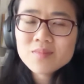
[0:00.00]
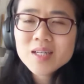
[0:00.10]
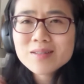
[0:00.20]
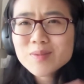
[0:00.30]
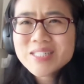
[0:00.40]

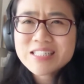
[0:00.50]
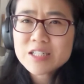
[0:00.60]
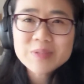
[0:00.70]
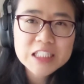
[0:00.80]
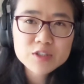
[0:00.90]
There are always
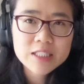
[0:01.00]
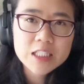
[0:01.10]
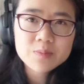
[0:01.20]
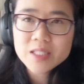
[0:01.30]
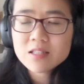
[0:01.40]
going to be
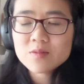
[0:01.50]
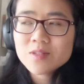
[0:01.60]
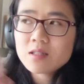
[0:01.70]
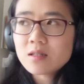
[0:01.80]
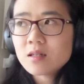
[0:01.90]
tricky bits,
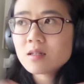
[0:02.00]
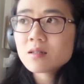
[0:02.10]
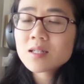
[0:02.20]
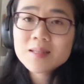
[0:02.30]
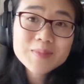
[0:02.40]
but,
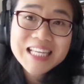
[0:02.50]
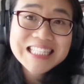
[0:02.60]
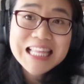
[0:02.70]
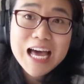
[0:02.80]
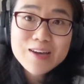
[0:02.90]

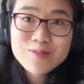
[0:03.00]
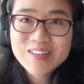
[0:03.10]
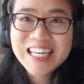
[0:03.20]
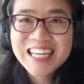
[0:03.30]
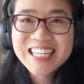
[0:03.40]
that's life.
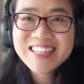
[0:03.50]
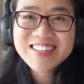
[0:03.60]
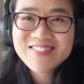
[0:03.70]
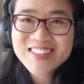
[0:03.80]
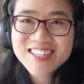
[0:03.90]
You're
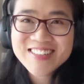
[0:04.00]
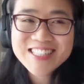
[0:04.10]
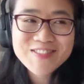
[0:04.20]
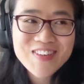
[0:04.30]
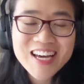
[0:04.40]
never going
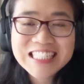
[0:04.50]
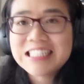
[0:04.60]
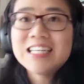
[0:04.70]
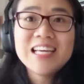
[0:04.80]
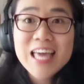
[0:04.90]
to find
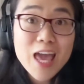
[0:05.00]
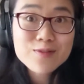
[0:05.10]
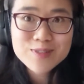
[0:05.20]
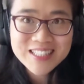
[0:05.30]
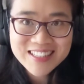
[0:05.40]

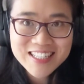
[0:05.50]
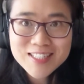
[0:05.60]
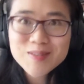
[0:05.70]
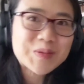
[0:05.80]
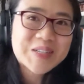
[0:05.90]
everything.
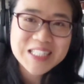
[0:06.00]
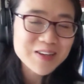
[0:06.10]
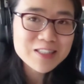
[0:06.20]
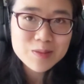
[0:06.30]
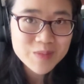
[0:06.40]
You're always
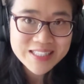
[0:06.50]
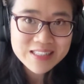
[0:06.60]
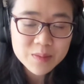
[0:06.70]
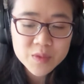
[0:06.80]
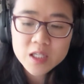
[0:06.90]
going to miss
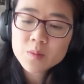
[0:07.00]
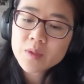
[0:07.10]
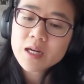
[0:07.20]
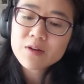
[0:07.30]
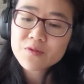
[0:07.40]
something.
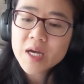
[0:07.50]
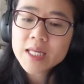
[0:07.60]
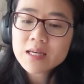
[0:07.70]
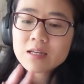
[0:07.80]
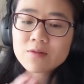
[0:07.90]
But I
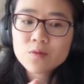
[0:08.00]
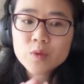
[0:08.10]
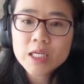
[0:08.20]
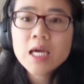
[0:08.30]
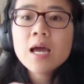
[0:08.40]
find that if
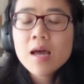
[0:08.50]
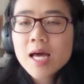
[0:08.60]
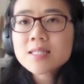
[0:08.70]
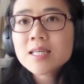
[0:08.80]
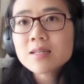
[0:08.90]
we
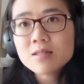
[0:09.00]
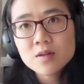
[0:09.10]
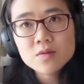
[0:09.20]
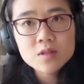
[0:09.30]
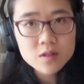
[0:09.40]
ask
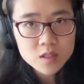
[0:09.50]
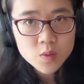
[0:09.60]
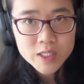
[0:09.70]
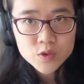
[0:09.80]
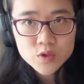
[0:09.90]
ourselves those
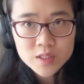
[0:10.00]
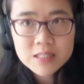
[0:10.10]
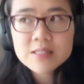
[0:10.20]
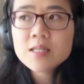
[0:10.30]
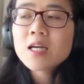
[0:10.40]

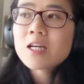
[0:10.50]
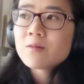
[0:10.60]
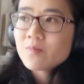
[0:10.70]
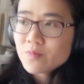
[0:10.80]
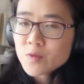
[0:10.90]
questions,
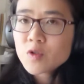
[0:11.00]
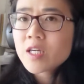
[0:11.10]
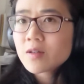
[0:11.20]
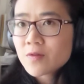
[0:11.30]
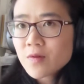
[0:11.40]
you
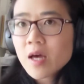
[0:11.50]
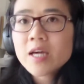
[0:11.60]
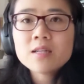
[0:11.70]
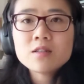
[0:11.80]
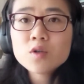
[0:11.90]
can
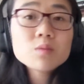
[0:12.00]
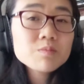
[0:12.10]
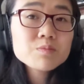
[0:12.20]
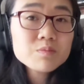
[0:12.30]
find you're